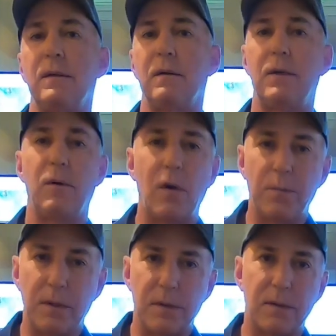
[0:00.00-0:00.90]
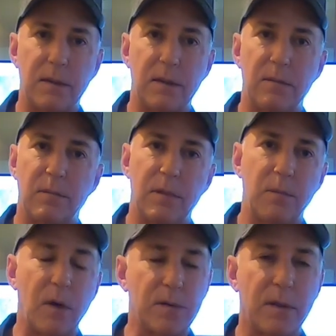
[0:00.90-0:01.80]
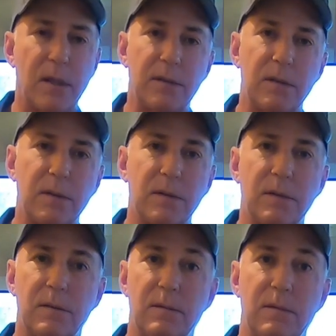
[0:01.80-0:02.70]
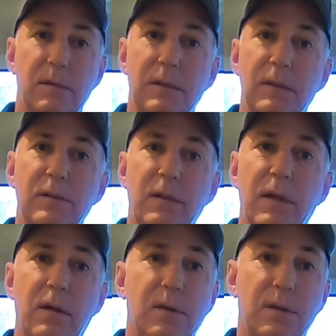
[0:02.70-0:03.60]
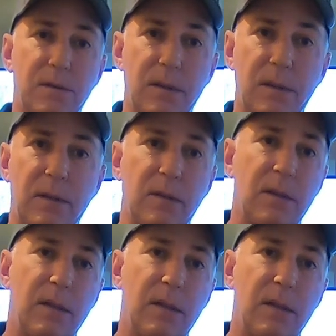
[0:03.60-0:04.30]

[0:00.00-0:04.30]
or you were hoping to see, in most cases is there to see,